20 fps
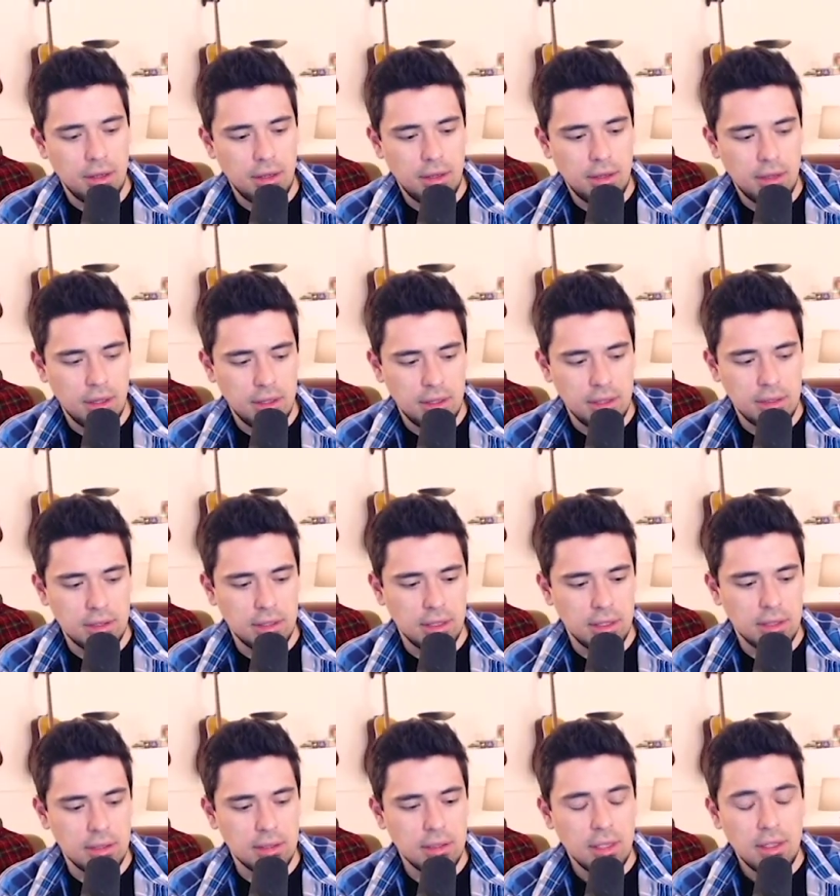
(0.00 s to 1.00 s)
that these
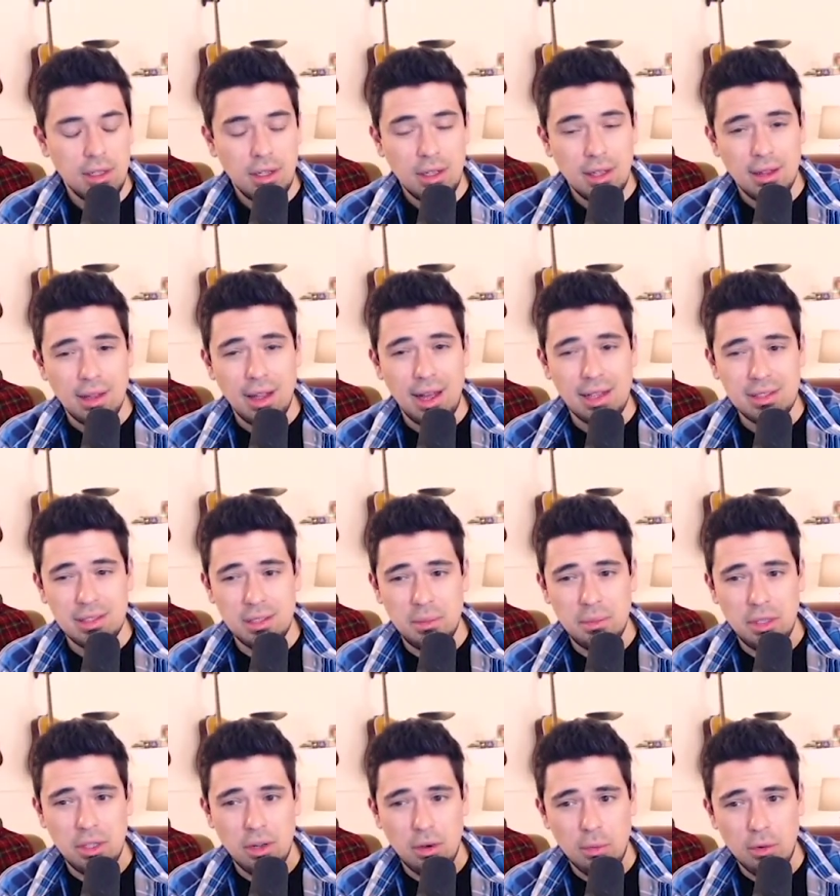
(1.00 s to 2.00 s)
things lasted
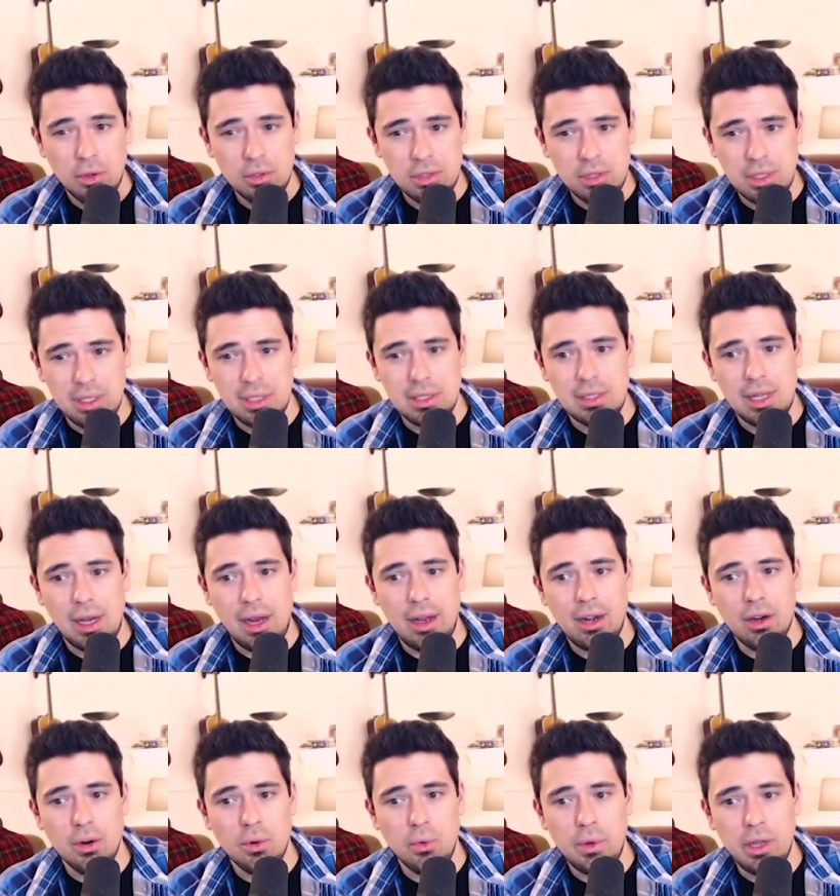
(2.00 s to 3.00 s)
me almost an
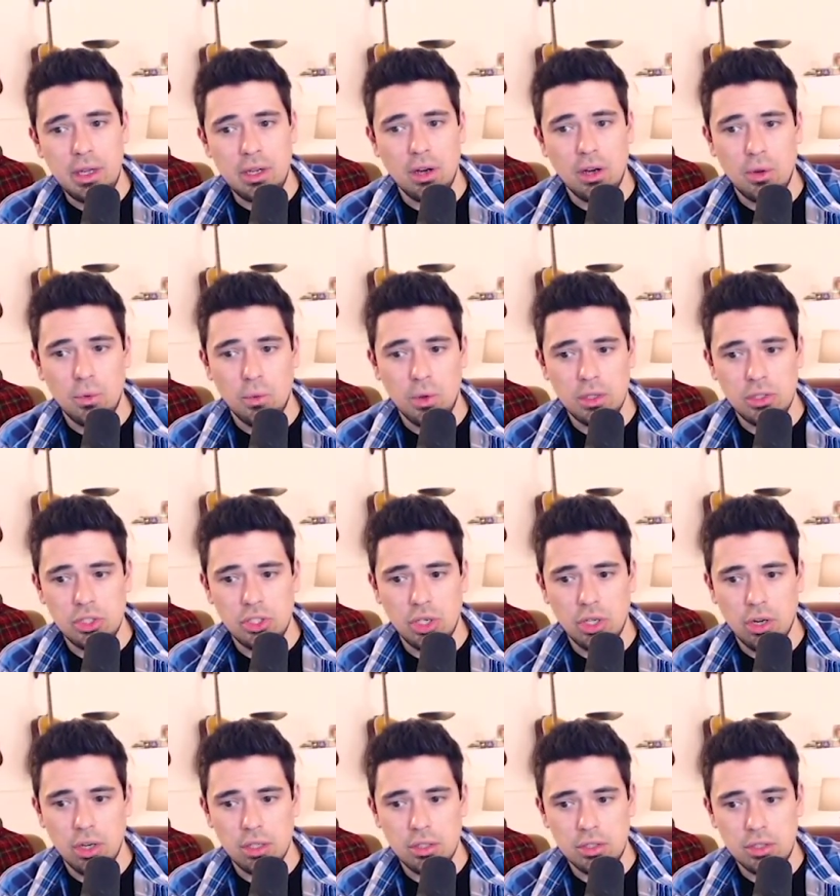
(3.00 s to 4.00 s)
entire week on one
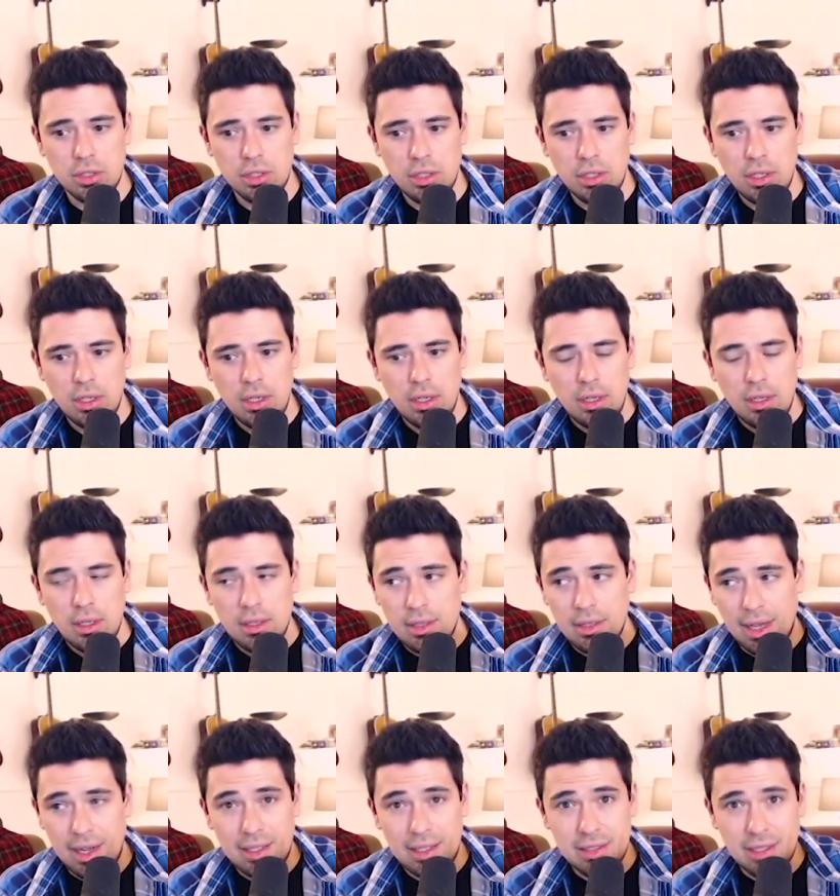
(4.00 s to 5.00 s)
charge.
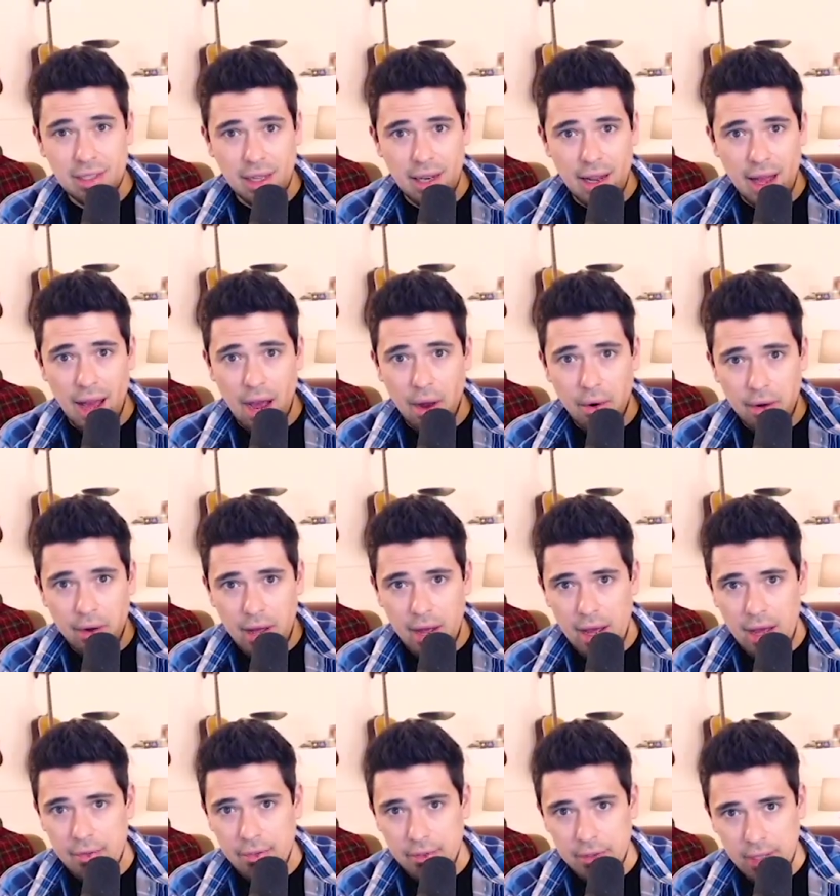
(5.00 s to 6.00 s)
That is an hour and a
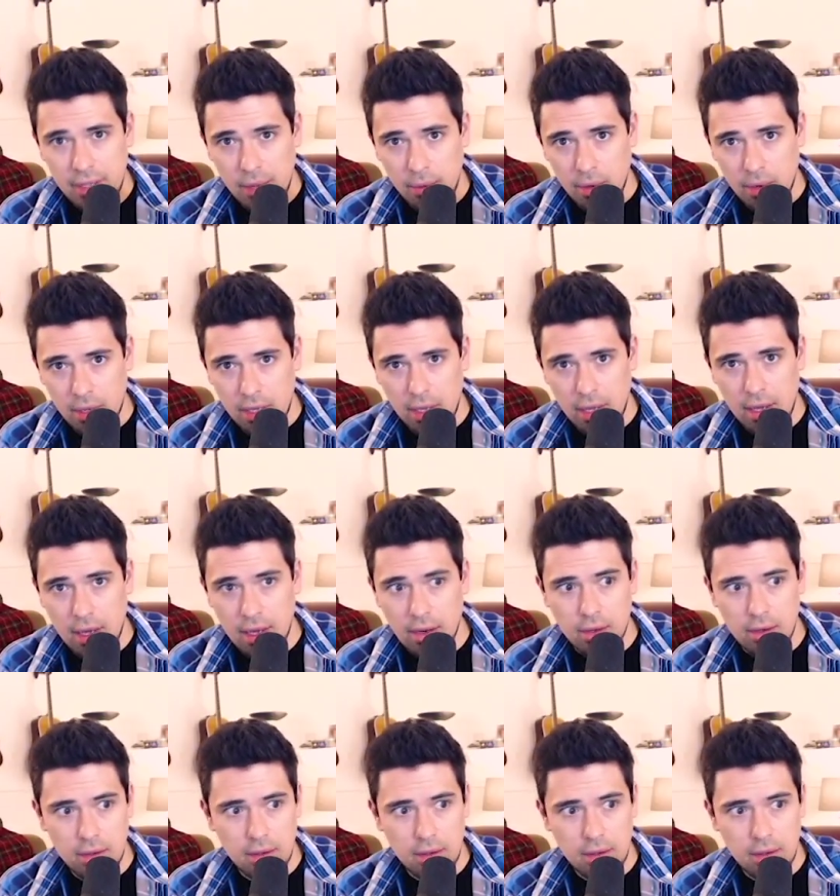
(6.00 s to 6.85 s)
half a day working out.